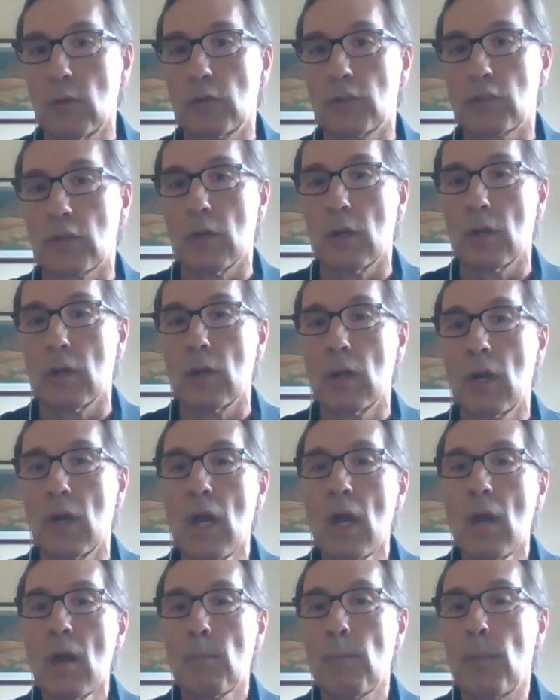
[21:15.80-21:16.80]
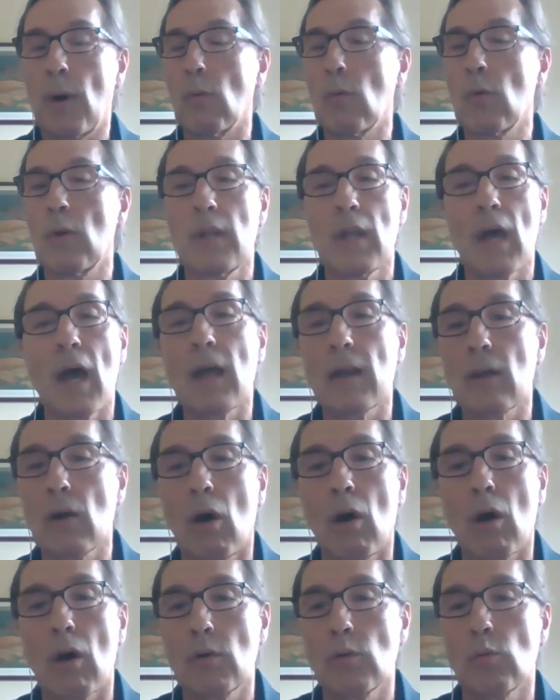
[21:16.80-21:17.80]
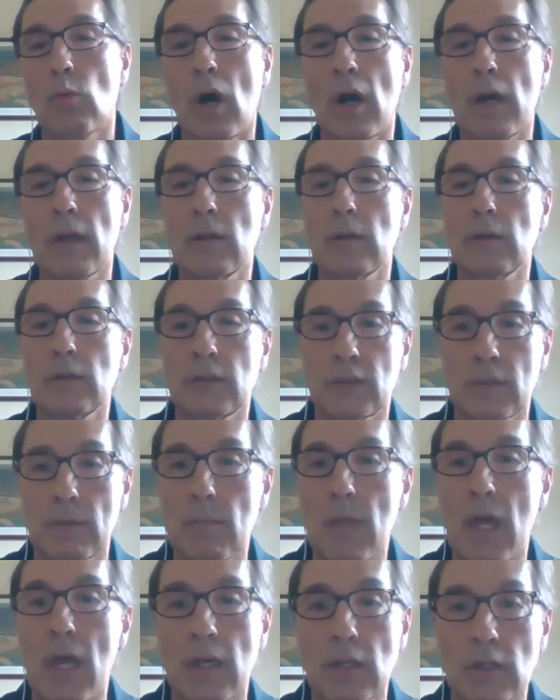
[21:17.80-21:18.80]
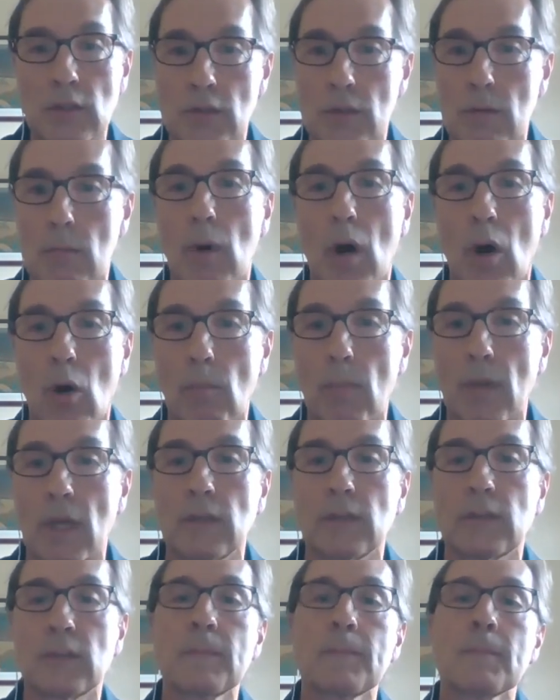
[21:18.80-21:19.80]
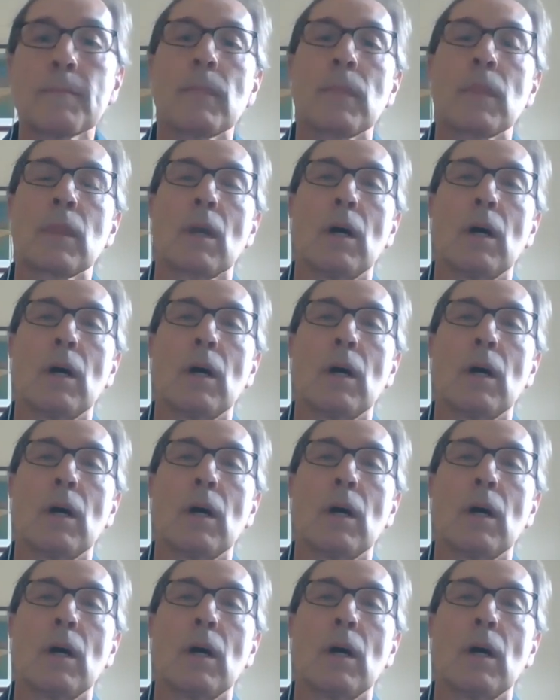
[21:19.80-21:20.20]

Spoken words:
our future, but we're not hardwired to manage the moment.